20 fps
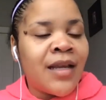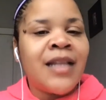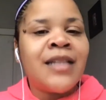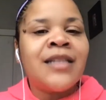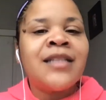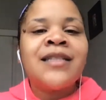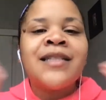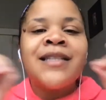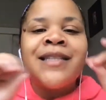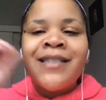
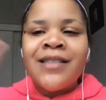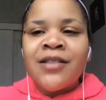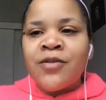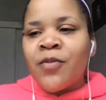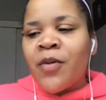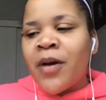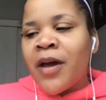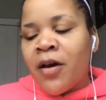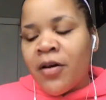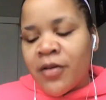And so this is
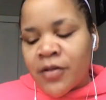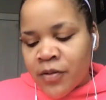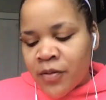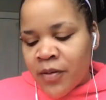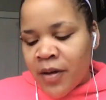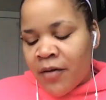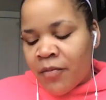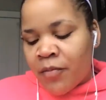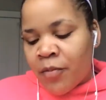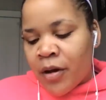why I also
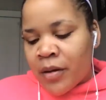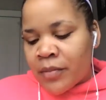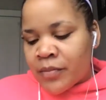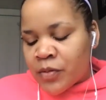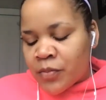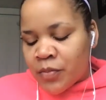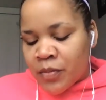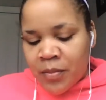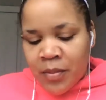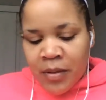have
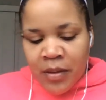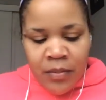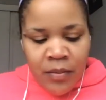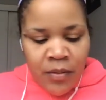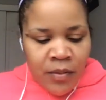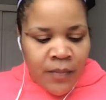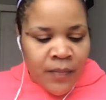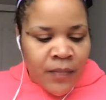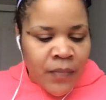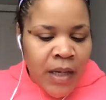problems with
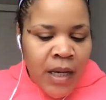people